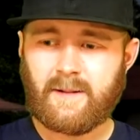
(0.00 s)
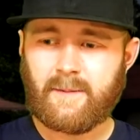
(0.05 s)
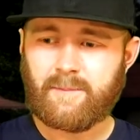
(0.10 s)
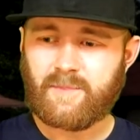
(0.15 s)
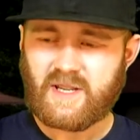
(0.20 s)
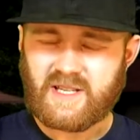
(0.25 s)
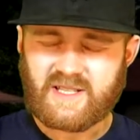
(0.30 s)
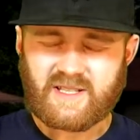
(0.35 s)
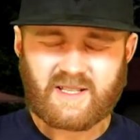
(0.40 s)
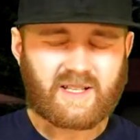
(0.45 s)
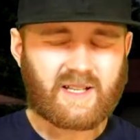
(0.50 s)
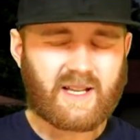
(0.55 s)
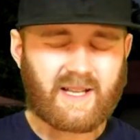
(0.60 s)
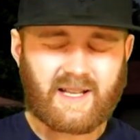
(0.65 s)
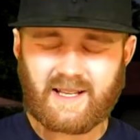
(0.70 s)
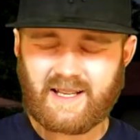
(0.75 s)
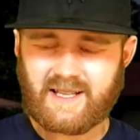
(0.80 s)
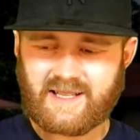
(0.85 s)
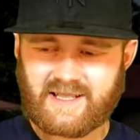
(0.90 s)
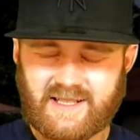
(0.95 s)
this,
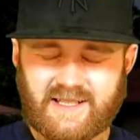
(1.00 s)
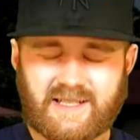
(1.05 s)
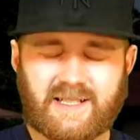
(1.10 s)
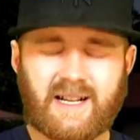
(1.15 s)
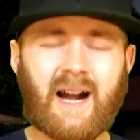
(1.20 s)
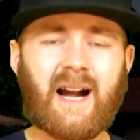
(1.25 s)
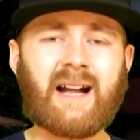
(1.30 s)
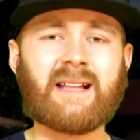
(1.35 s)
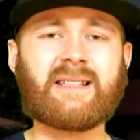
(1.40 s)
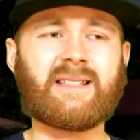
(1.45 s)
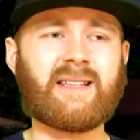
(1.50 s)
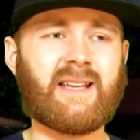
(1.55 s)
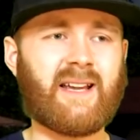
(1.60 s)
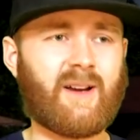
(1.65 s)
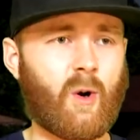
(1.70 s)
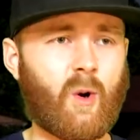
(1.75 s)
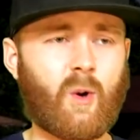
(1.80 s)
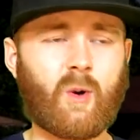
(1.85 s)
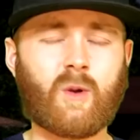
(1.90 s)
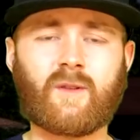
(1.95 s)
it's got to
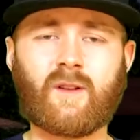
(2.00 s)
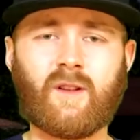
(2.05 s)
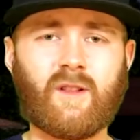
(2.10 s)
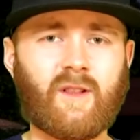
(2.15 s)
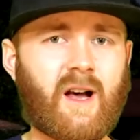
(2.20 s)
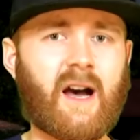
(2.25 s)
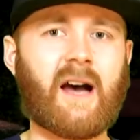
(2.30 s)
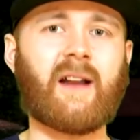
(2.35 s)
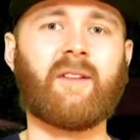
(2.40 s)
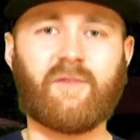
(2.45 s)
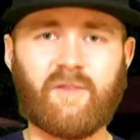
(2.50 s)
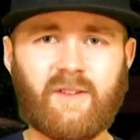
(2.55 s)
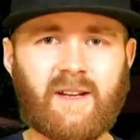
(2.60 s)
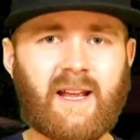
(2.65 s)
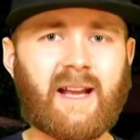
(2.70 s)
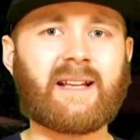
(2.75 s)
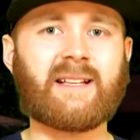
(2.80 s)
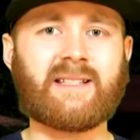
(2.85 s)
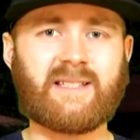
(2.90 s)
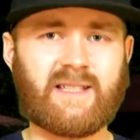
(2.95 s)
hold a lot of
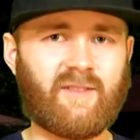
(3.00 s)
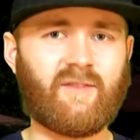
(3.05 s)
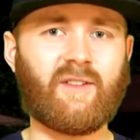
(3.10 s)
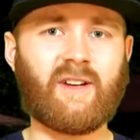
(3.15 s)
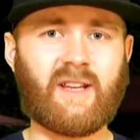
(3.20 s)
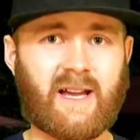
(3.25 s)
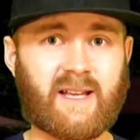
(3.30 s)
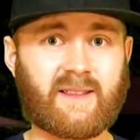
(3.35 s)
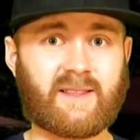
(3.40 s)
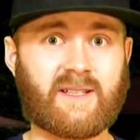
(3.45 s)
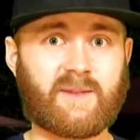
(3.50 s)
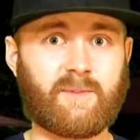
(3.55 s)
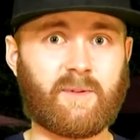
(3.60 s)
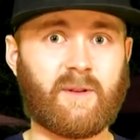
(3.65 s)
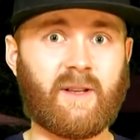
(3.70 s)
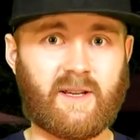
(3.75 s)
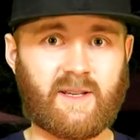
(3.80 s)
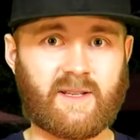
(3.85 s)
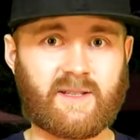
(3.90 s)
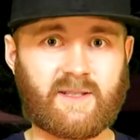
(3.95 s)
negativity at this
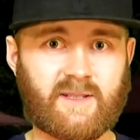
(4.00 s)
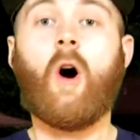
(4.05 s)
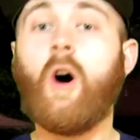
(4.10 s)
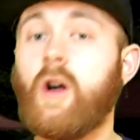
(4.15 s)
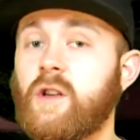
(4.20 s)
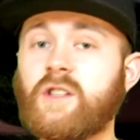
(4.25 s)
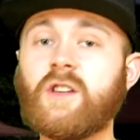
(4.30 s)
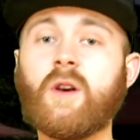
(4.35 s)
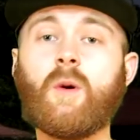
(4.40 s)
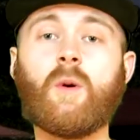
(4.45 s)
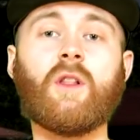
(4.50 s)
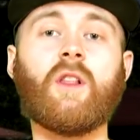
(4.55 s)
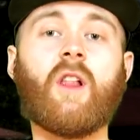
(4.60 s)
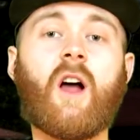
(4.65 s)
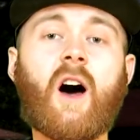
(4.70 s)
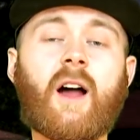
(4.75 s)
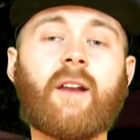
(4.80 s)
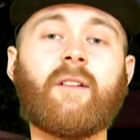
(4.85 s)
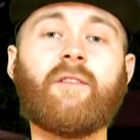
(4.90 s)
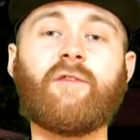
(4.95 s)
place. Also, a
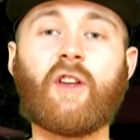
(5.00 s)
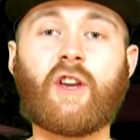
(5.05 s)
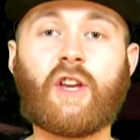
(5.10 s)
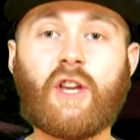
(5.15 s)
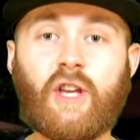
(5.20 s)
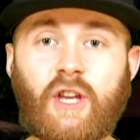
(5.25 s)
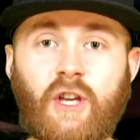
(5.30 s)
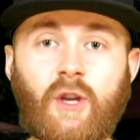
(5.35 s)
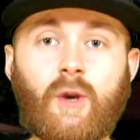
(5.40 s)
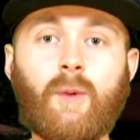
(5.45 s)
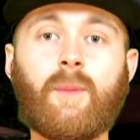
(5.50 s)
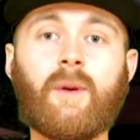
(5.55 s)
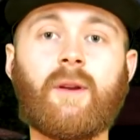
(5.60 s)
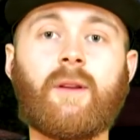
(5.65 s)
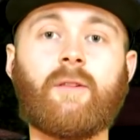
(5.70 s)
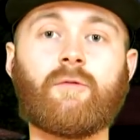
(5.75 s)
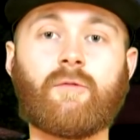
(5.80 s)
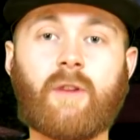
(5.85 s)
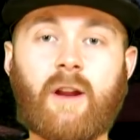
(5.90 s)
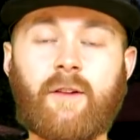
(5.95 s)
lot of the
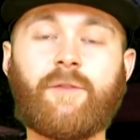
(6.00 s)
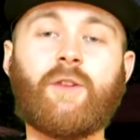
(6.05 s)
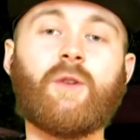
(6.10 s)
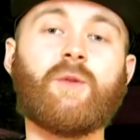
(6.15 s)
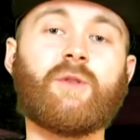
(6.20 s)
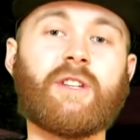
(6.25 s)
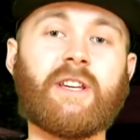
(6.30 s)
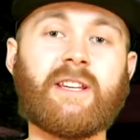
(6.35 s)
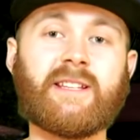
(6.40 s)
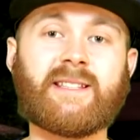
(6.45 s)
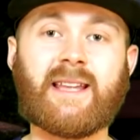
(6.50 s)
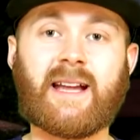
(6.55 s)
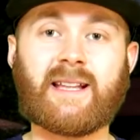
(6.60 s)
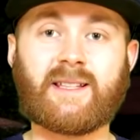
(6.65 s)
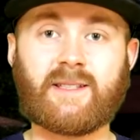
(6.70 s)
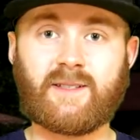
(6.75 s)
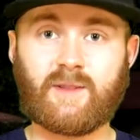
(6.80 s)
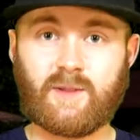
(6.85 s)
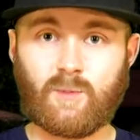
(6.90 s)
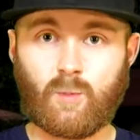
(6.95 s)
Cuban refugees
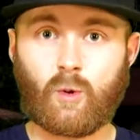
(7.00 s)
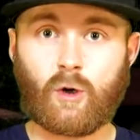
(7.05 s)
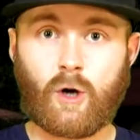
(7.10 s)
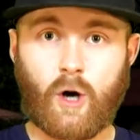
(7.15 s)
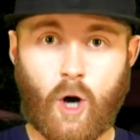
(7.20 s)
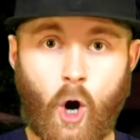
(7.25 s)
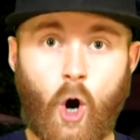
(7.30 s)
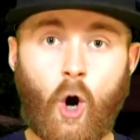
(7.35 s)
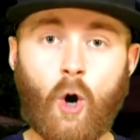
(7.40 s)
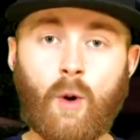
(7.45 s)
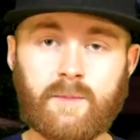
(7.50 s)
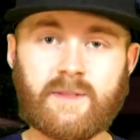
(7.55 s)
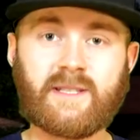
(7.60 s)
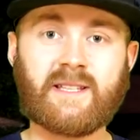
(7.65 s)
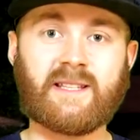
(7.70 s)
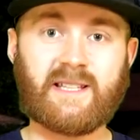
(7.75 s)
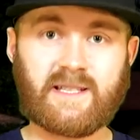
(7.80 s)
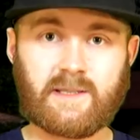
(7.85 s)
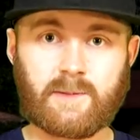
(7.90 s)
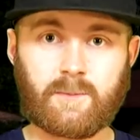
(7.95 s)
that were home
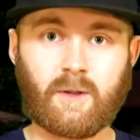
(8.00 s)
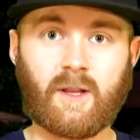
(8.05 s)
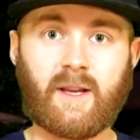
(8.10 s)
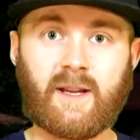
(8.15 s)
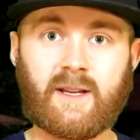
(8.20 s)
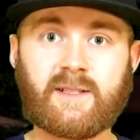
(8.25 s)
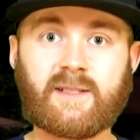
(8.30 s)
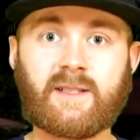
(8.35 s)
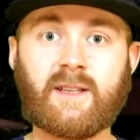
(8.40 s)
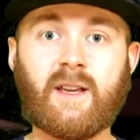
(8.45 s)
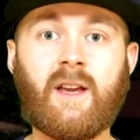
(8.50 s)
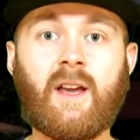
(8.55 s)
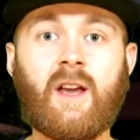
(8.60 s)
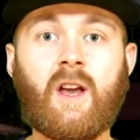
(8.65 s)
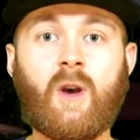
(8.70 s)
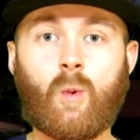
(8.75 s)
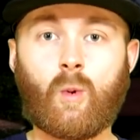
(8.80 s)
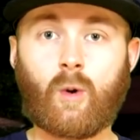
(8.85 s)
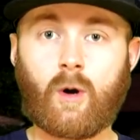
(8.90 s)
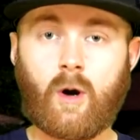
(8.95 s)
to this place
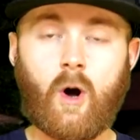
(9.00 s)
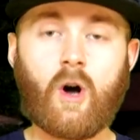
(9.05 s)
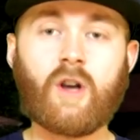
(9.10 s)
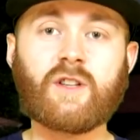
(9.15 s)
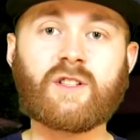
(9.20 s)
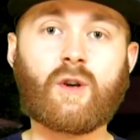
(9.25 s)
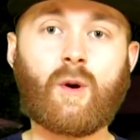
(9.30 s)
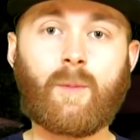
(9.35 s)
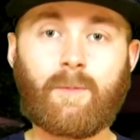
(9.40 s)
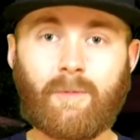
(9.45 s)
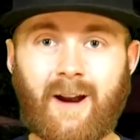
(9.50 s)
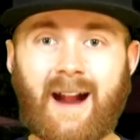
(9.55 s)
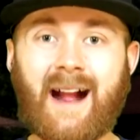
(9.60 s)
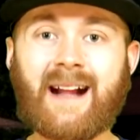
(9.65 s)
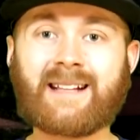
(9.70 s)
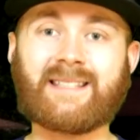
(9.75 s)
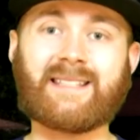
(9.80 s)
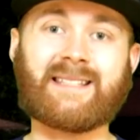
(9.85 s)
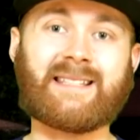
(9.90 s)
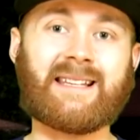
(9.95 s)
were also
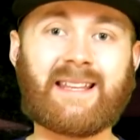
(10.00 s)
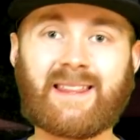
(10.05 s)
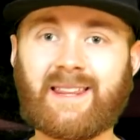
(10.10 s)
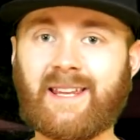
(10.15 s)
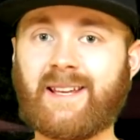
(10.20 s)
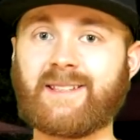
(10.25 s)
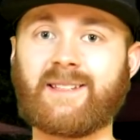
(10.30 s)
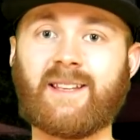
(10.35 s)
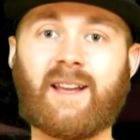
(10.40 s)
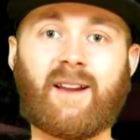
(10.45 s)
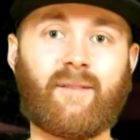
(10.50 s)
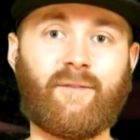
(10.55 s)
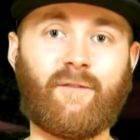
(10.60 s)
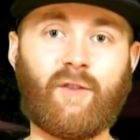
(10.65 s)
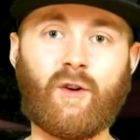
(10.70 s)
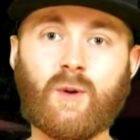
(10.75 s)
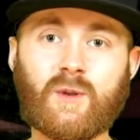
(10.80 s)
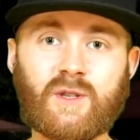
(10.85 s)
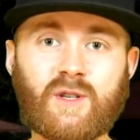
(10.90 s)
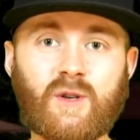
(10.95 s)
practicing things like
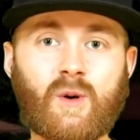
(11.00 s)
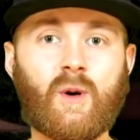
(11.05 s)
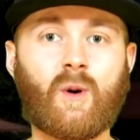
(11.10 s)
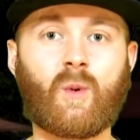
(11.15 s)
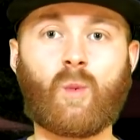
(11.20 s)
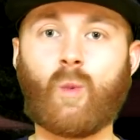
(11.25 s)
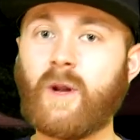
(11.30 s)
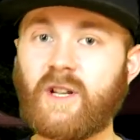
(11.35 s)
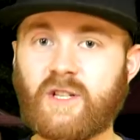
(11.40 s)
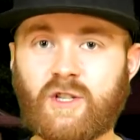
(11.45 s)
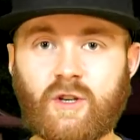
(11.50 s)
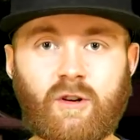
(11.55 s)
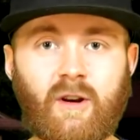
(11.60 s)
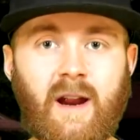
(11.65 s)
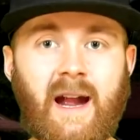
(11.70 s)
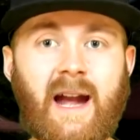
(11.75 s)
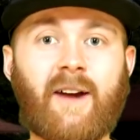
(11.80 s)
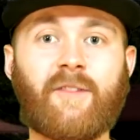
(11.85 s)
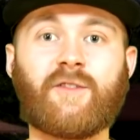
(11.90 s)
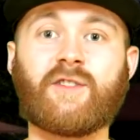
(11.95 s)
voodoo and
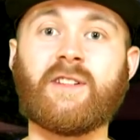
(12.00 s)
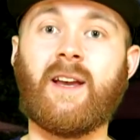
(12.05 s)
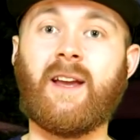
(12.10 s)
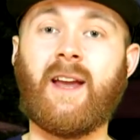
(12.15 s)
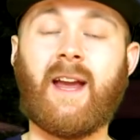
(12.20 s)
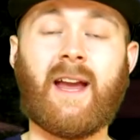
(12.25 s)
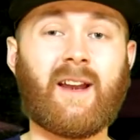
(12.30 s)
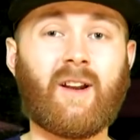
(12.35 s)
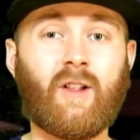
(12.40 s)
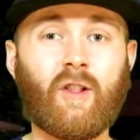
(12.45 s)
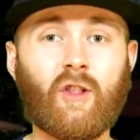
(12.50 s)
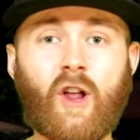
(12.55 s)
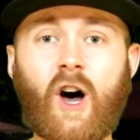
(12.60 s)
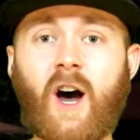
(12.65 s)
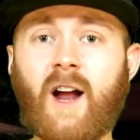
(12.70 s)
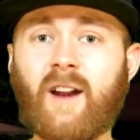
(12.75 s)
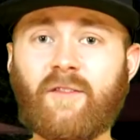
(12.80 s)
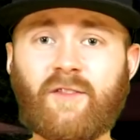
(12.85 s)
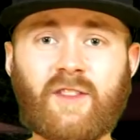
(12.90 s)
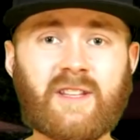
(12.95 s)
witchcraft. And a
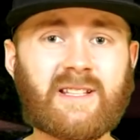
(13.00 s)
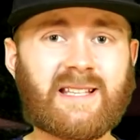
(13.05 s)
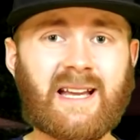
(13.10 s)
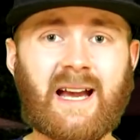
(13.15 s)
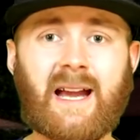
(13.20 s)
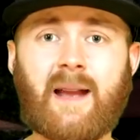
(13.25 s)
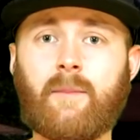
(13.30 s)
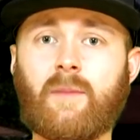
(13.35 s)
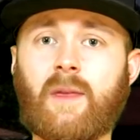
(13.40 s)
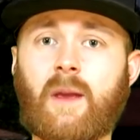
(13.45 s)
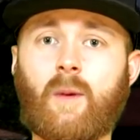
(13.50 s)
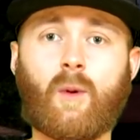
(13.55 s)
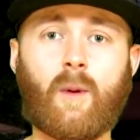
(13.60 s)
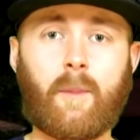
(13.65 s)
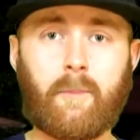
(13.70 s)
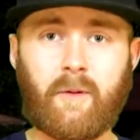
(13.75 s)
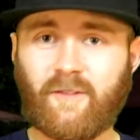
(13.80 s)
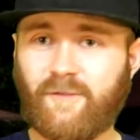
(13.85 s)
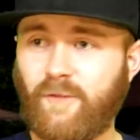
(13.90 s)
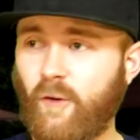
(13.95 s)
lot of the time they were
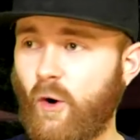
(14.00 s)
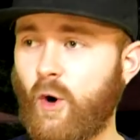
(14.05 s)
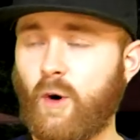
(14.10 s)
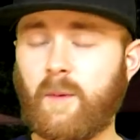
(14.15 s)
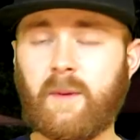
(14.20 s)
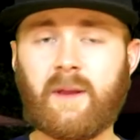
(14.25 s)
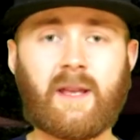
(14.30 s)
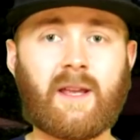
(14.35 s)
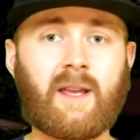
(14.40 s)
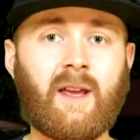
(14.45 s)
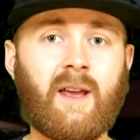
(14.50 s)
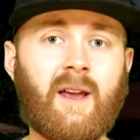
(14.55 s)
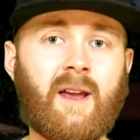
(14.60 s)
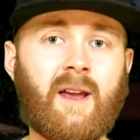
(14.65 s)
performing